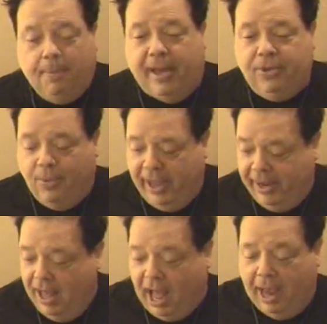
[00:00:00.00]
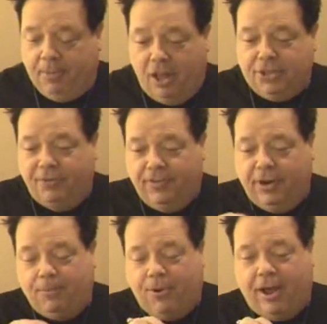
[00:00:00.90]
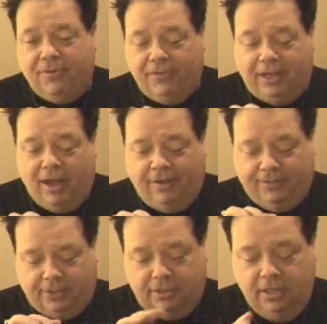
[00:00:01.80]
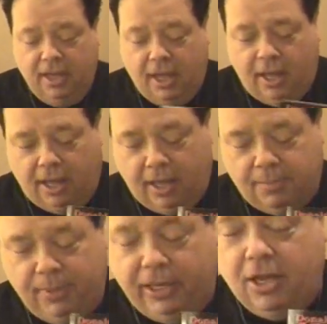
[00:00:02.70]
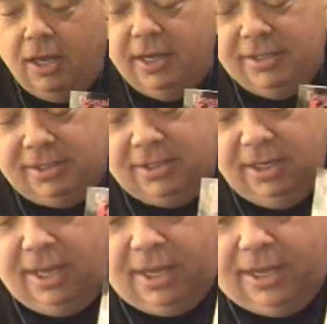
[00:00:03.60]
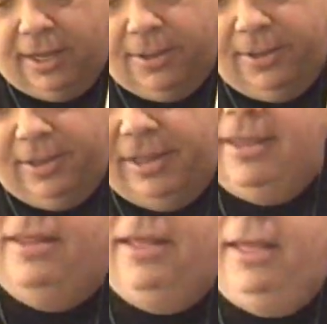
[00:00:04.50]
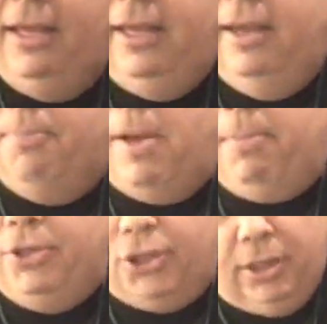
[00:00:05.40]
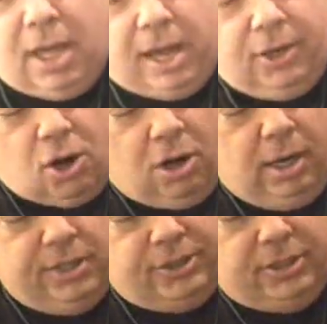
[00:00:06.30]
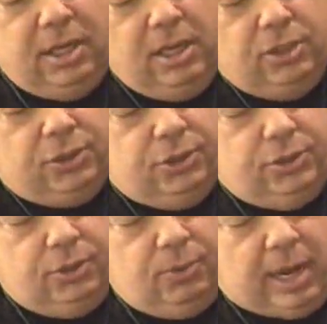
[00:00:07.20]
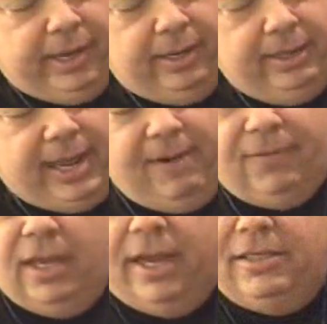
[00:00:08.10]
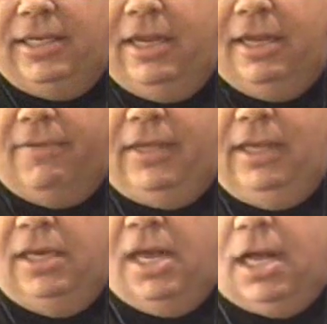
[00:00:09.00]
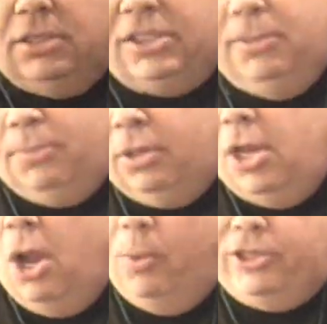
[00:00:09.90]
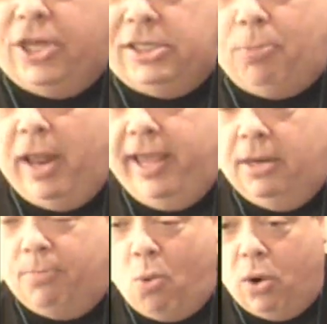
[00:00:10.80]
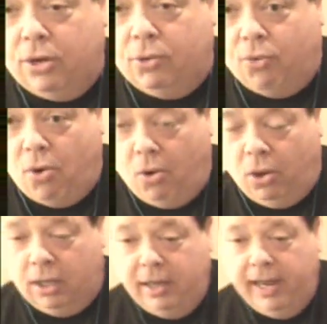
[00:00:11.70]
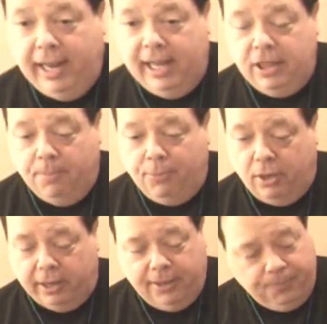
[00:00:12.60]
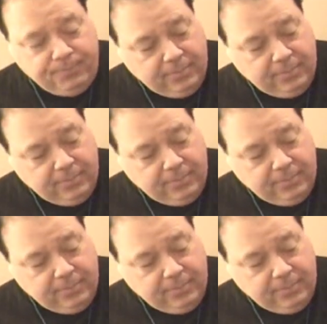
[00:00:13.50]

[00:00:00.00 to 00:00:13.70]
By the way, I'm also very proud of the cover because the publisher got an artist to do, I gave the idea of the yin-yang symbol, which does play an important role in the book,